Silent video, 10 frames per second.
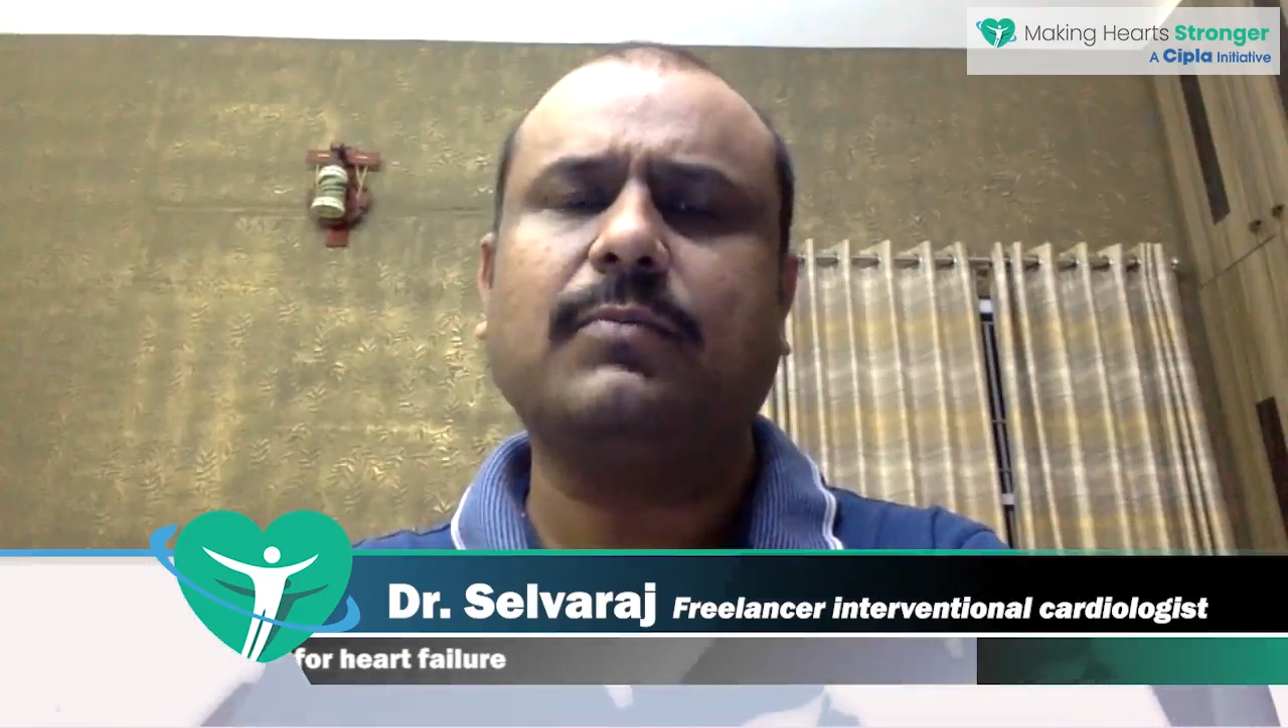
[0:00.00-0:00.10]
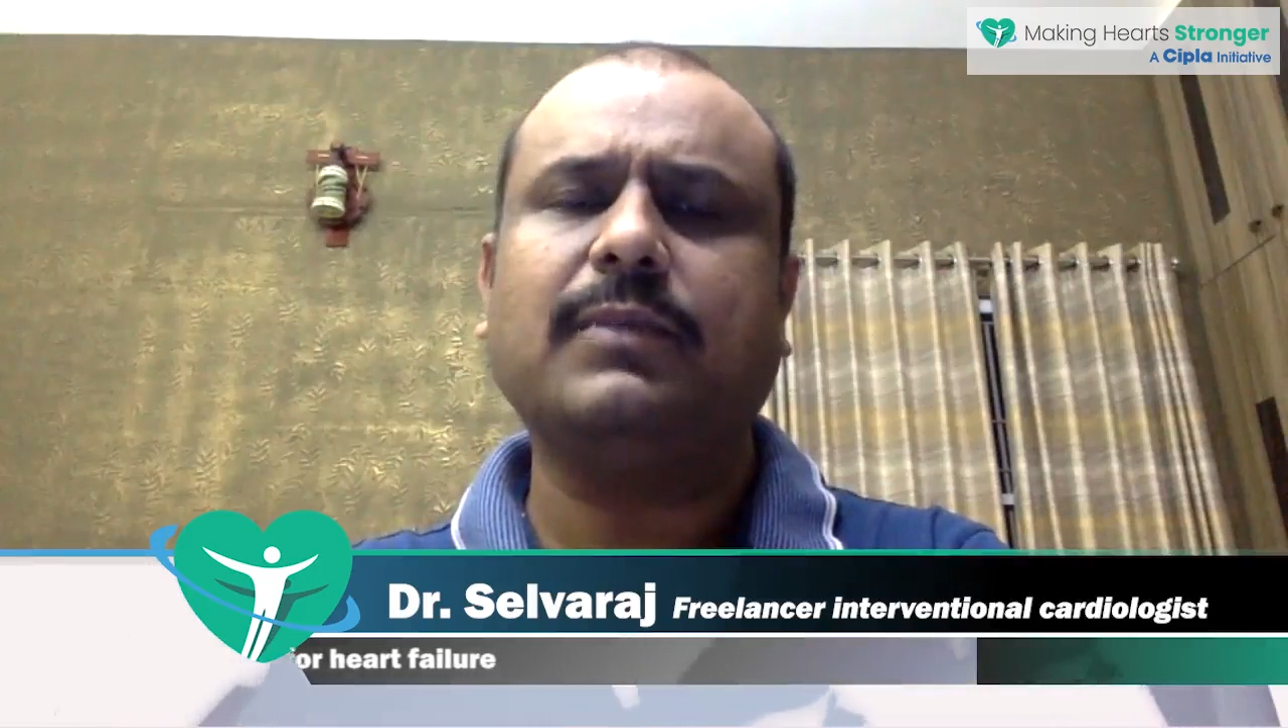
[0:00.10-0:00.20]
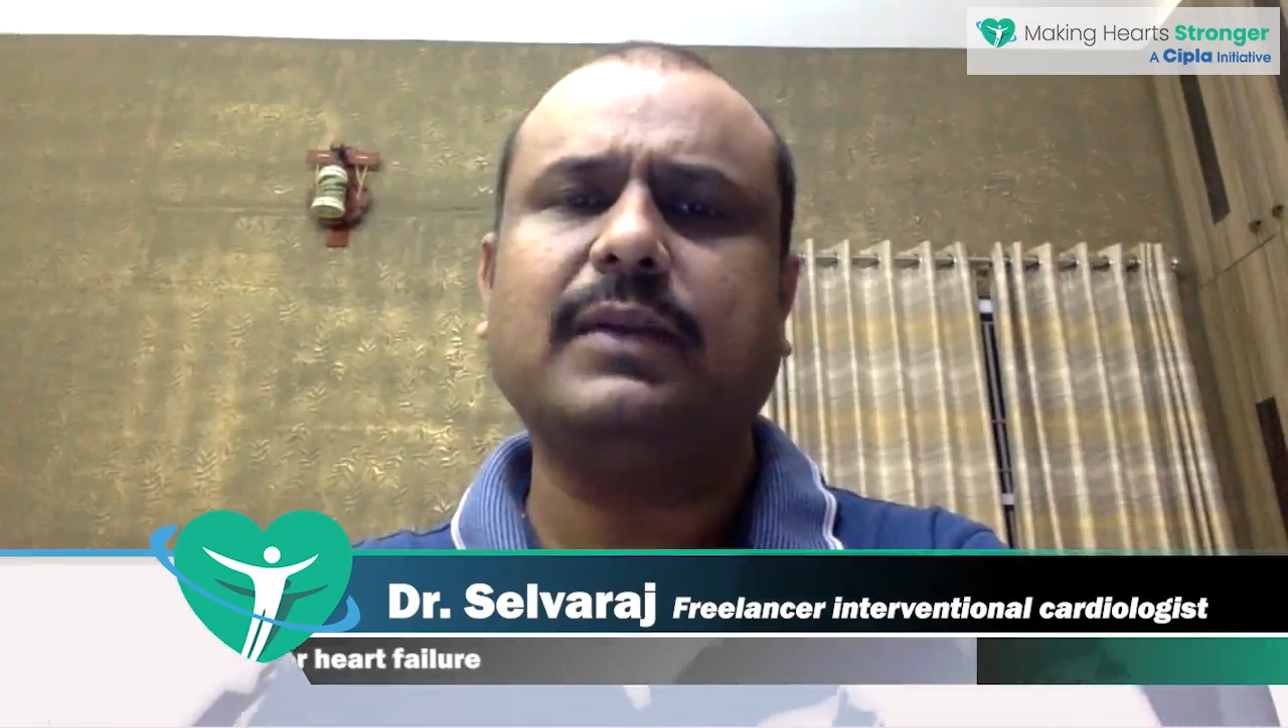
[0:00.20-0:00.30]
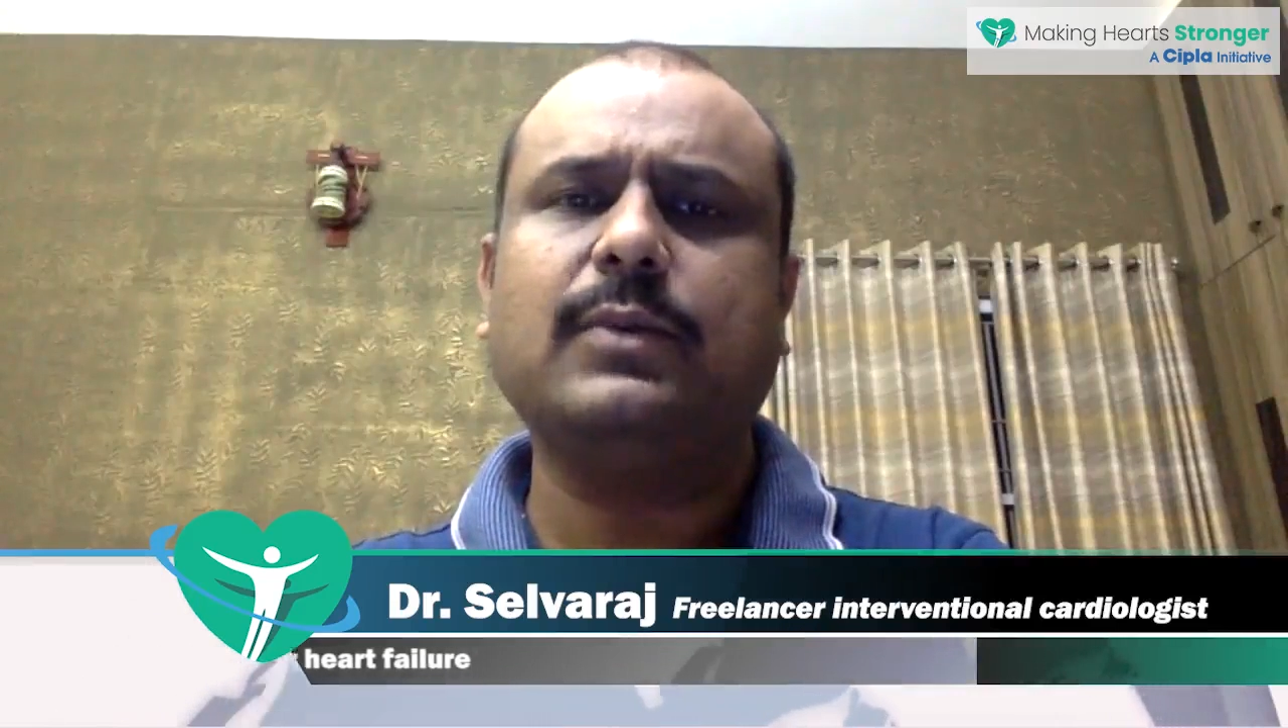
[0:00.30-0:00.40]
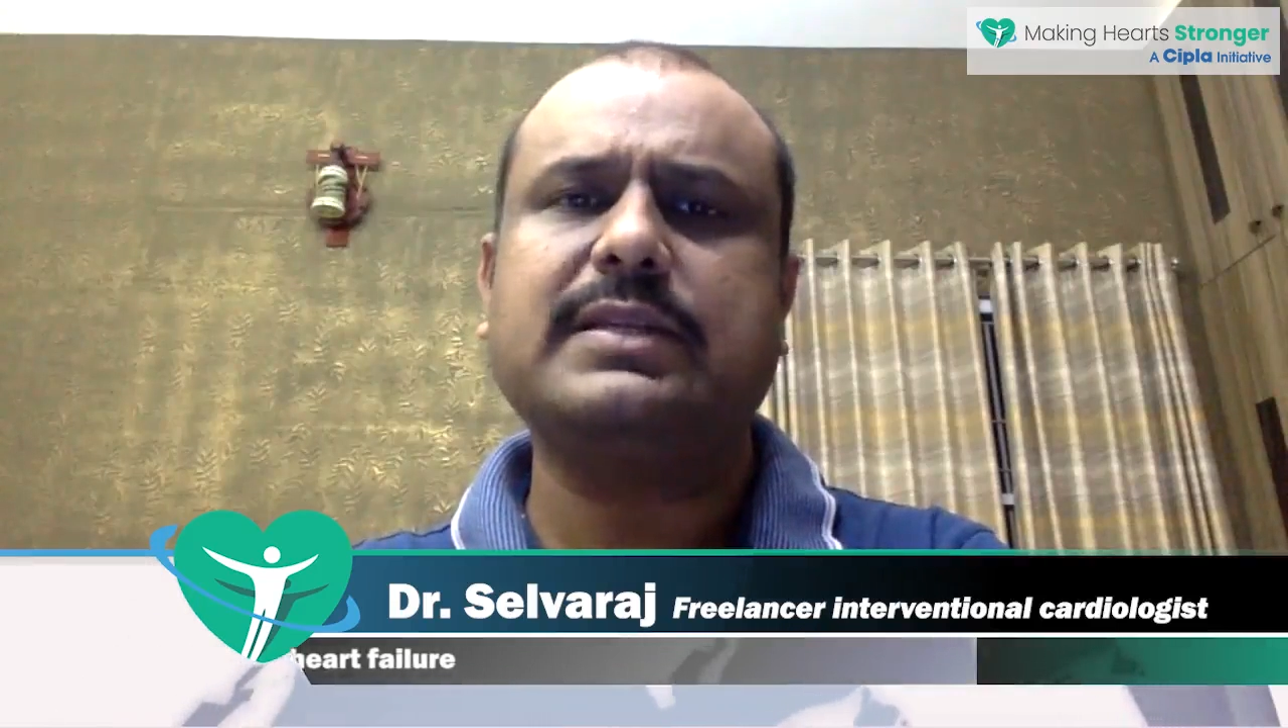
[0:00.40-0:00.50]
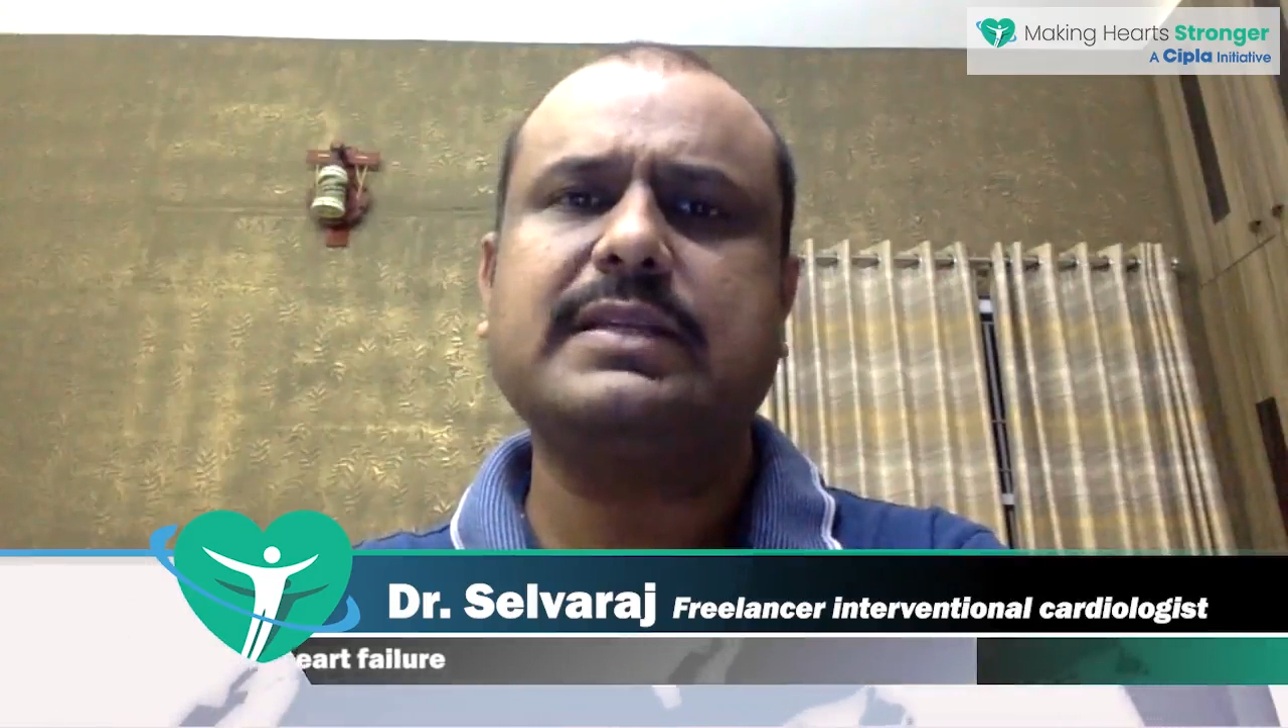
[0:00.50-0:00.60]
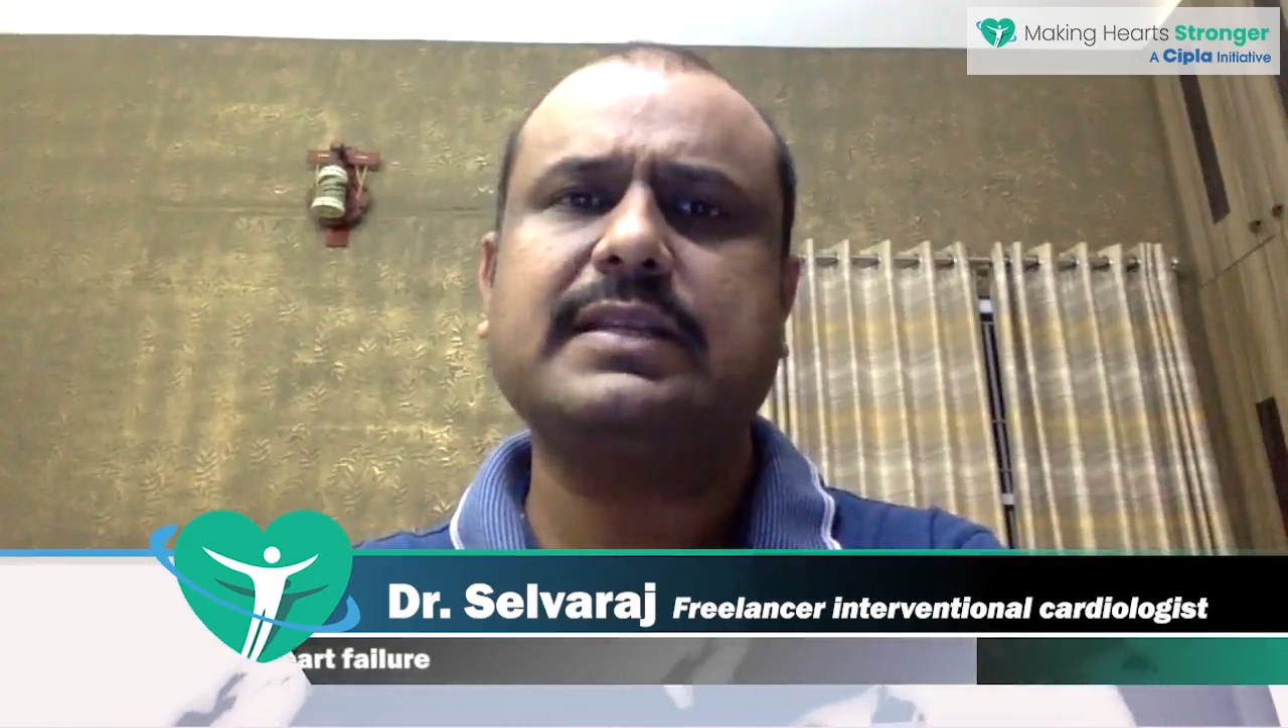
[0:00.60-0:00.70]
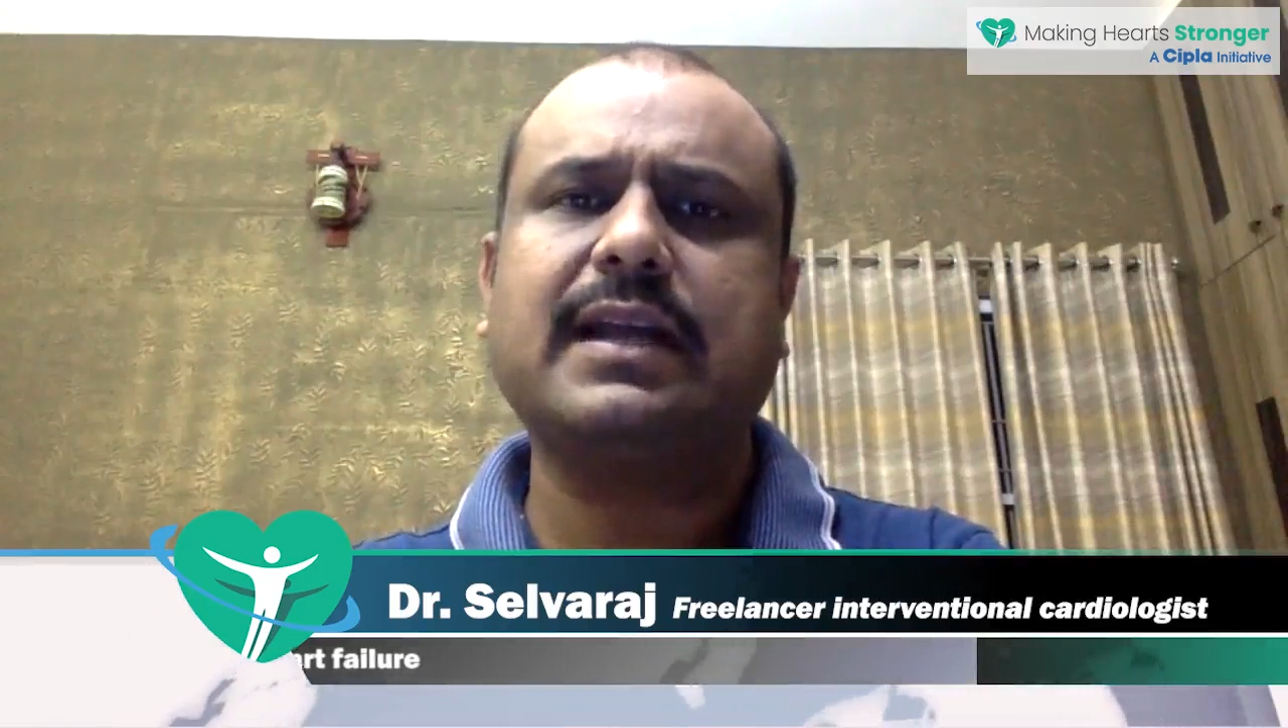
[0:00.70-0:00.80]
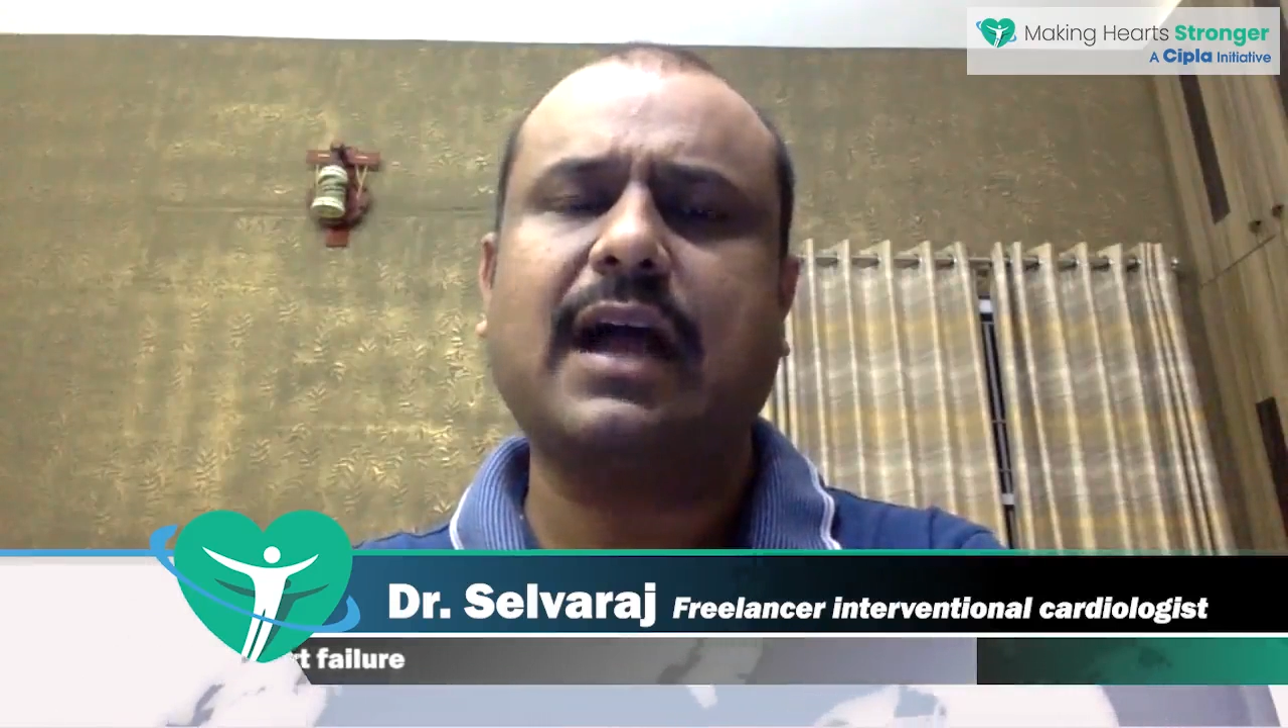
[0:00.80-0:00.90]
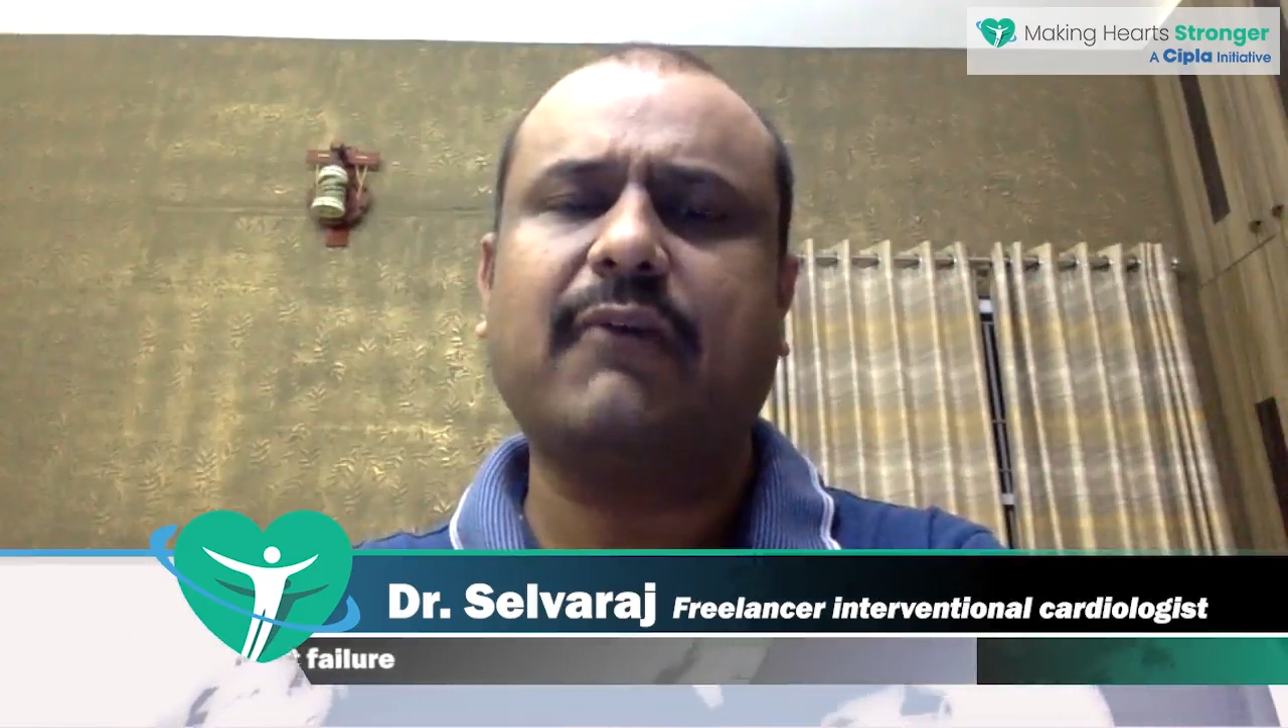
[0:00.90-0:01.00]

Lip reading: blood vessels are